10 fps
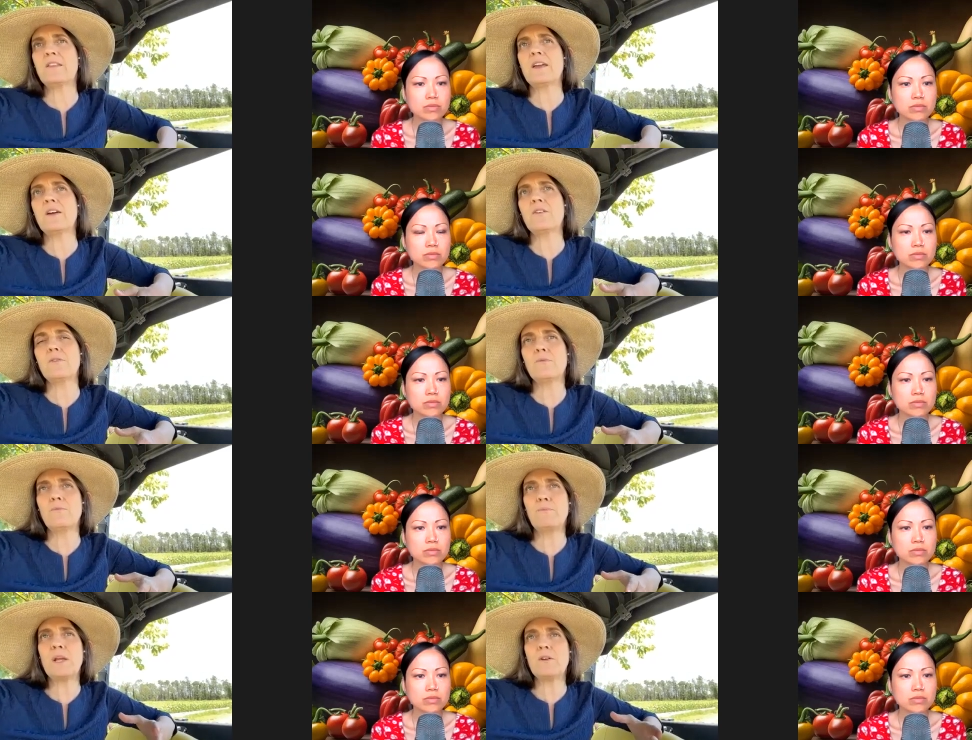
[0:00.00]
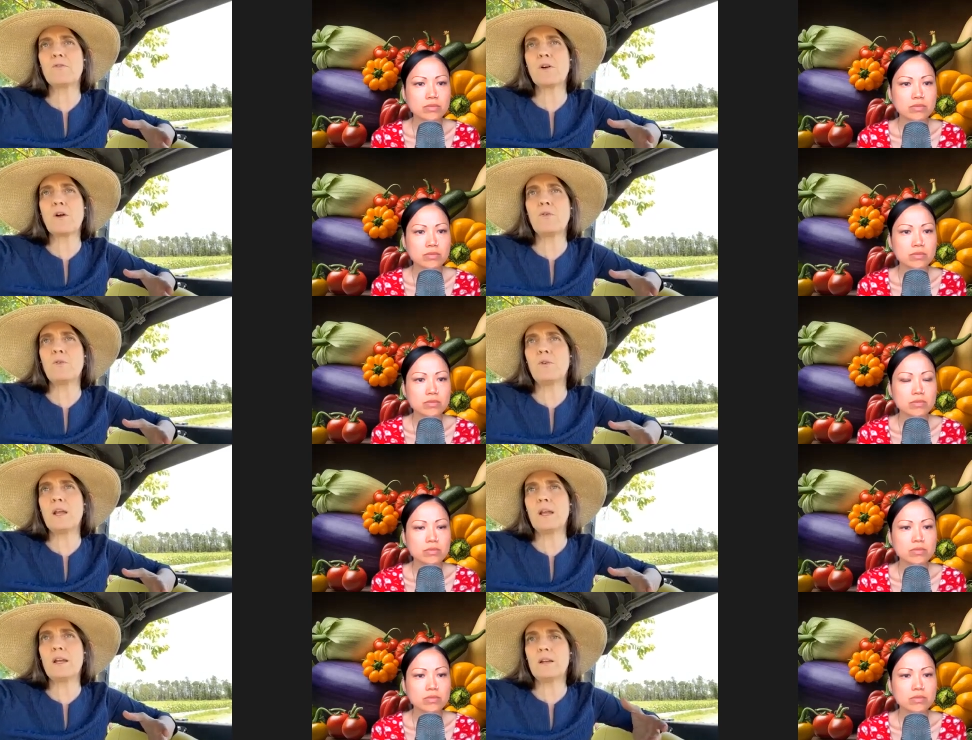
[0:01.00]
Speaker 1: they're being
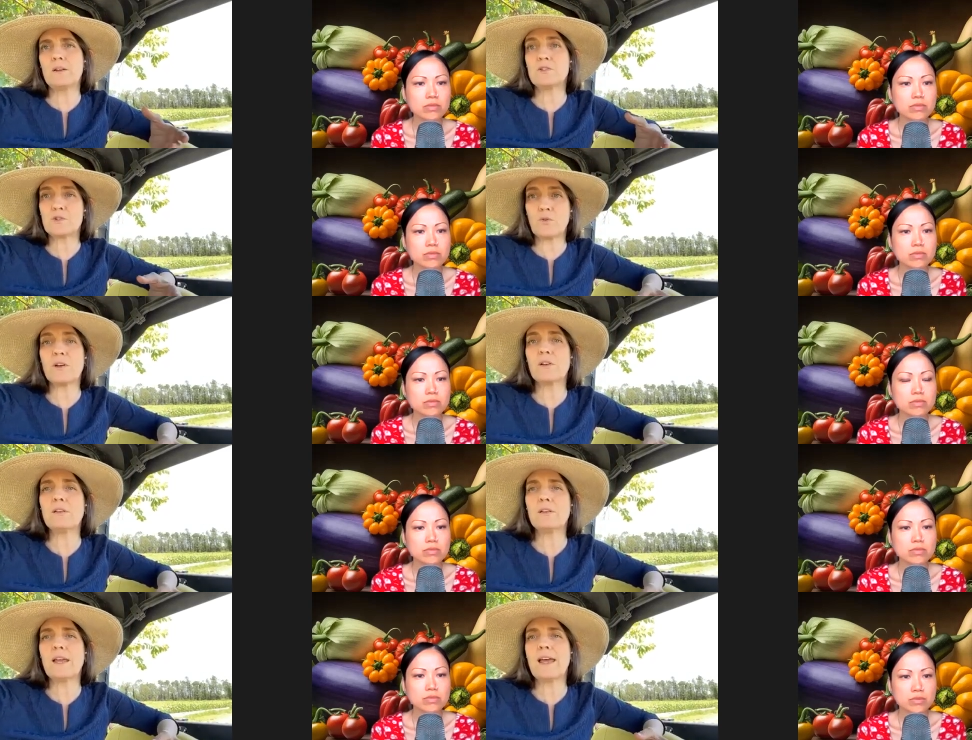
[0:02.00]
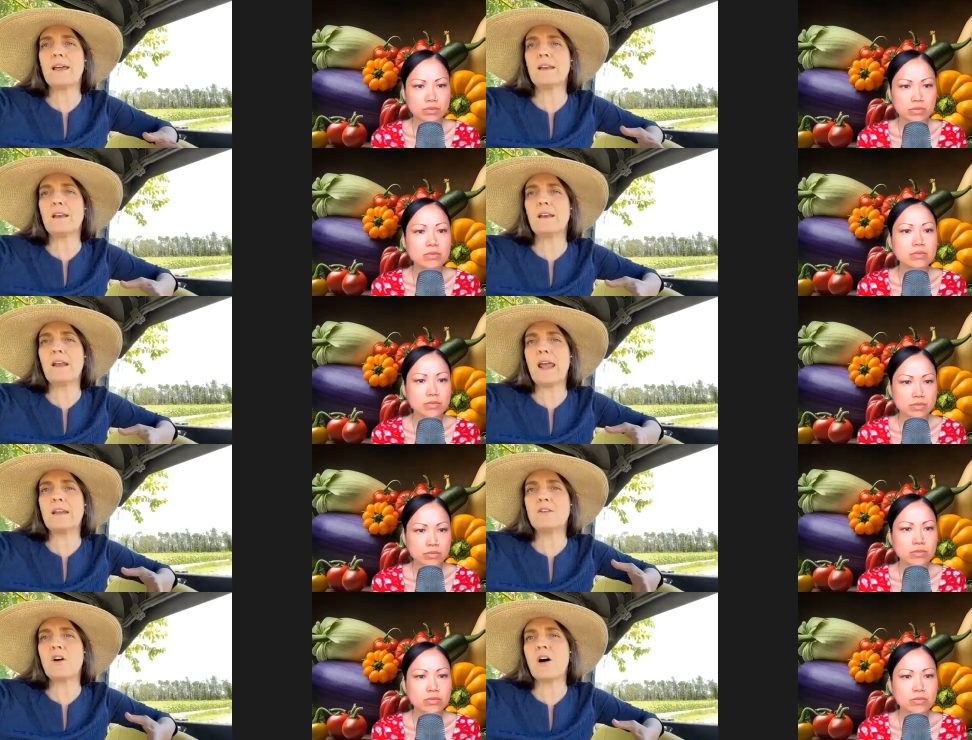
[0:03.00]
grown in soil and
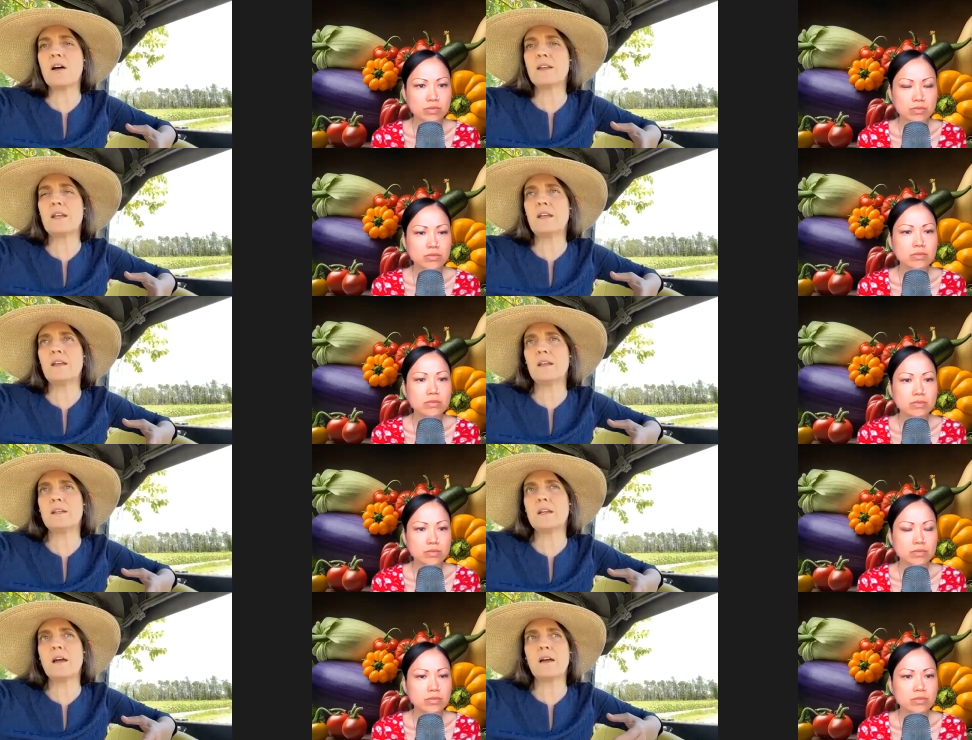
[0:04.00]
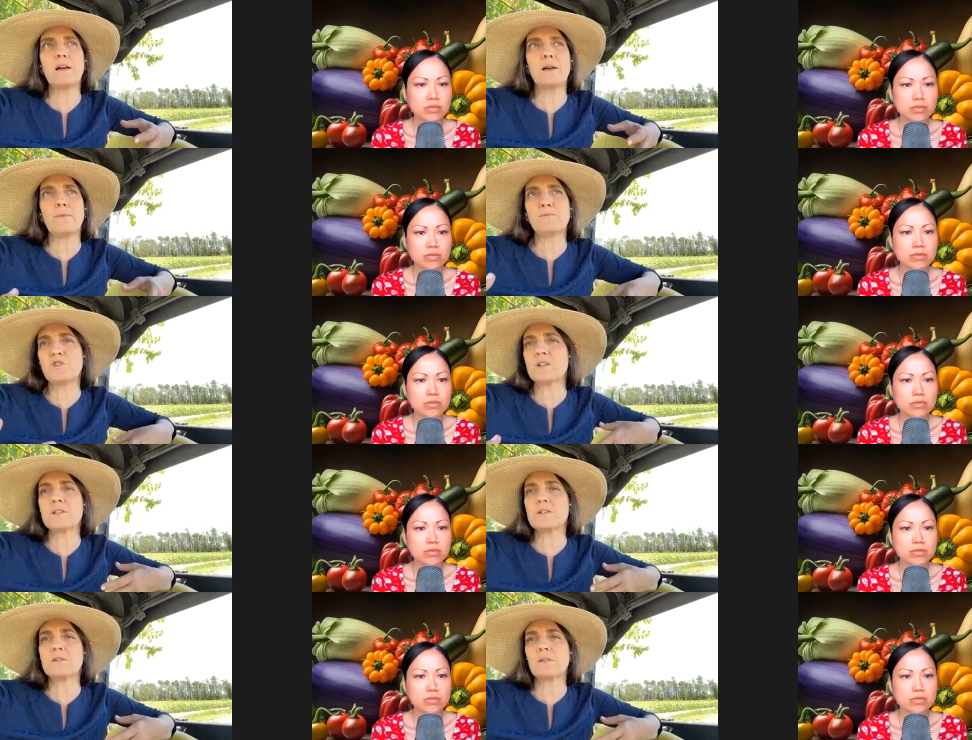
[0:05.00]
and not in um,
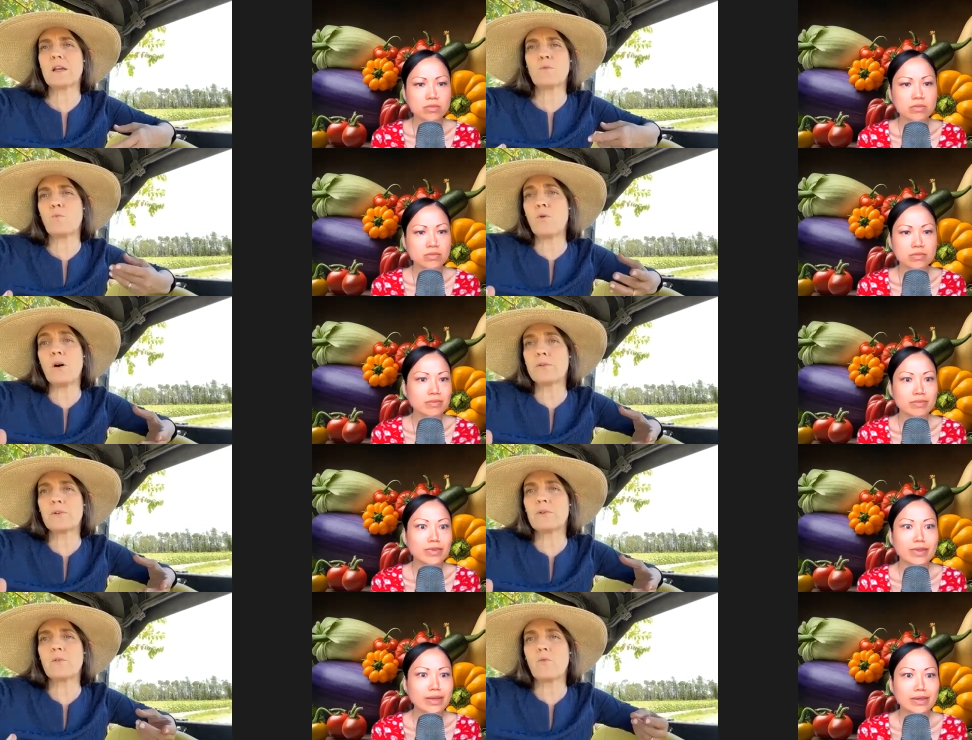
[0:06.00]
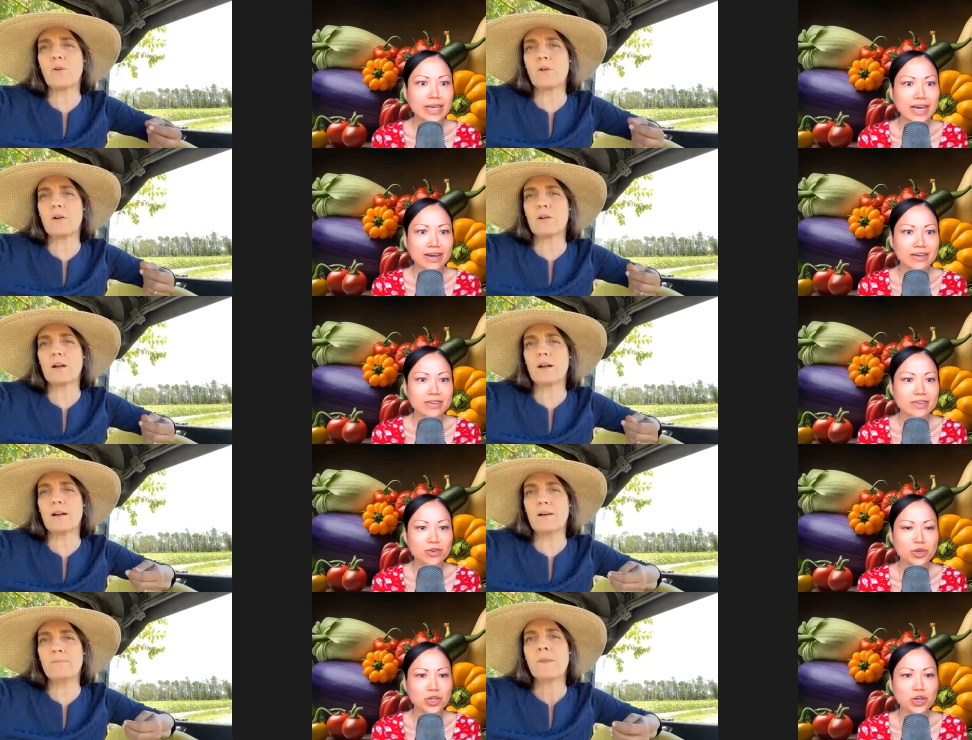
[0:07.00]
just like water or
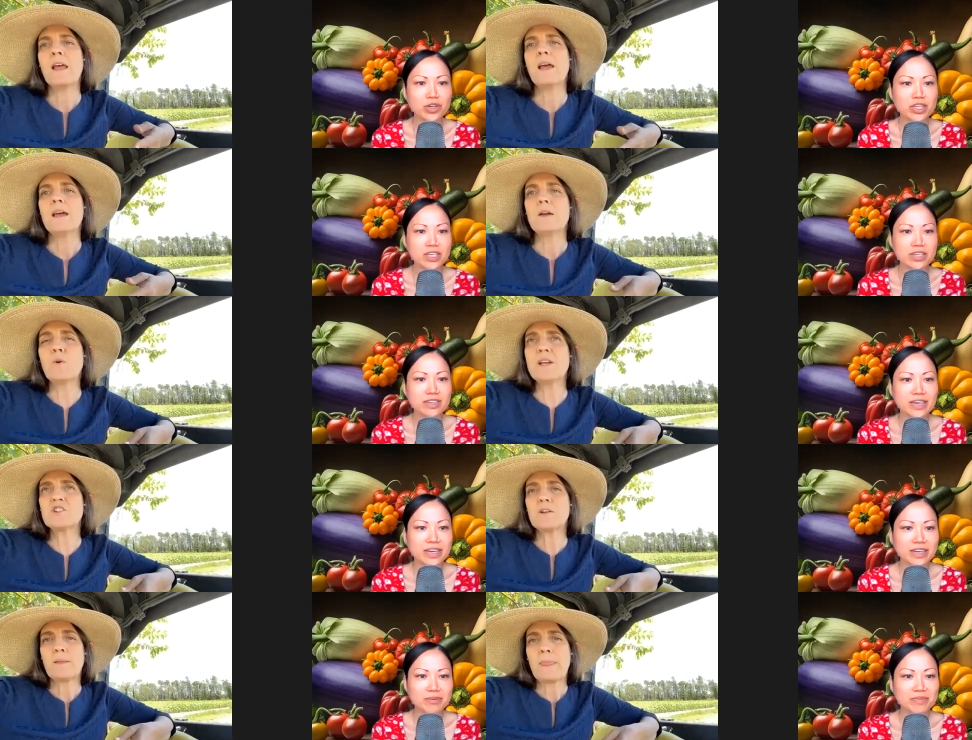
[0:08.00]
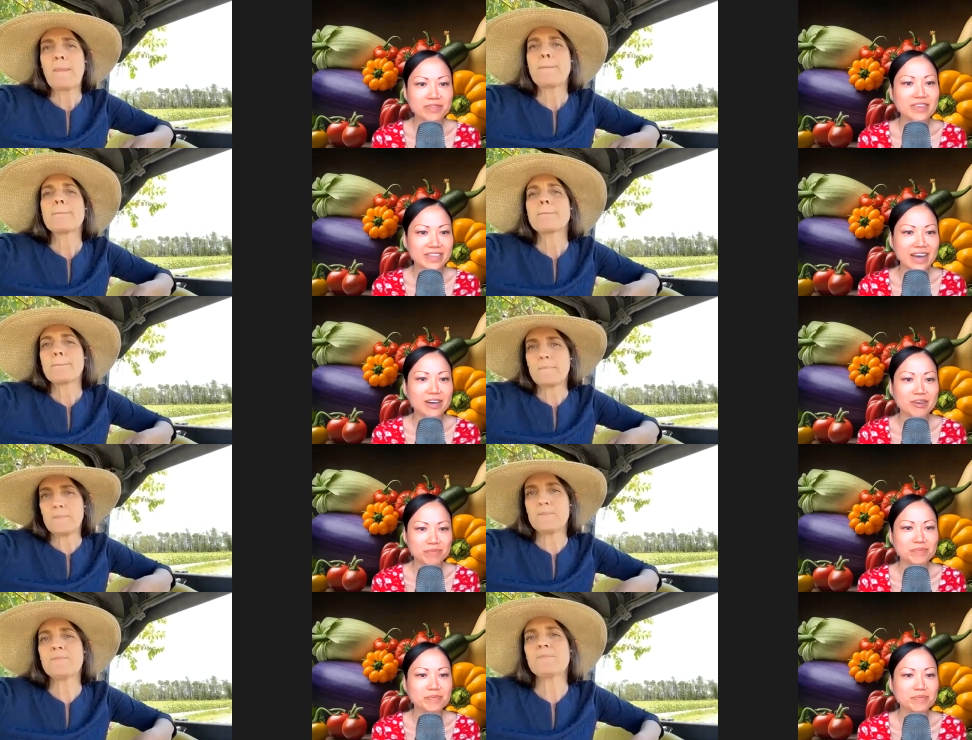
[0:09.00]
yeah, um, the coconut which uh, yeah
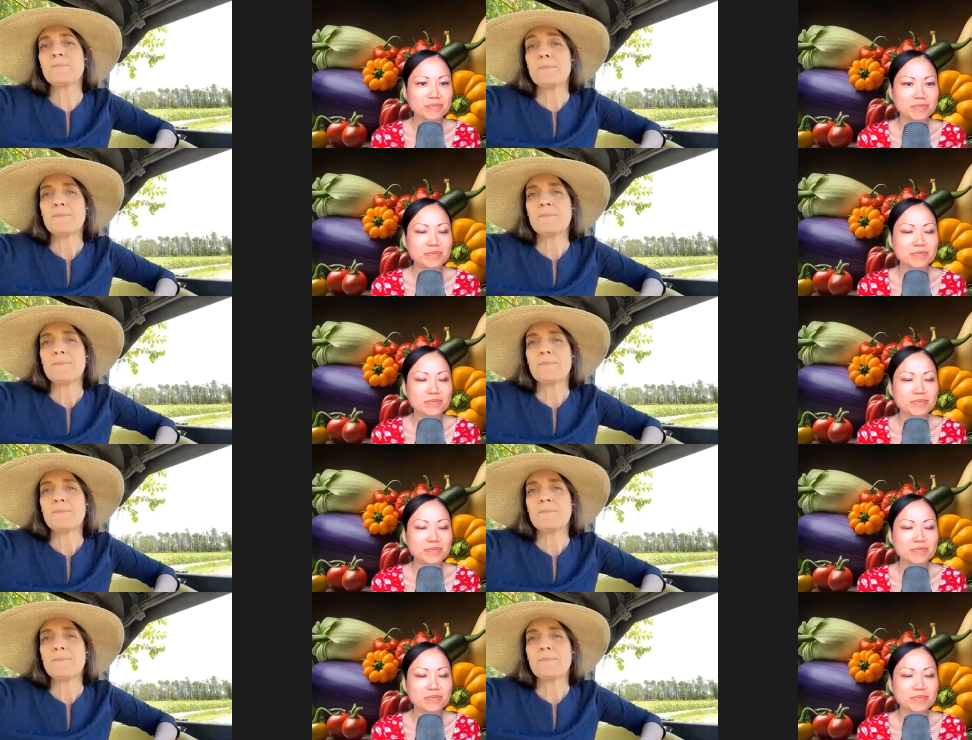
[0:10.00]
mm-hmm.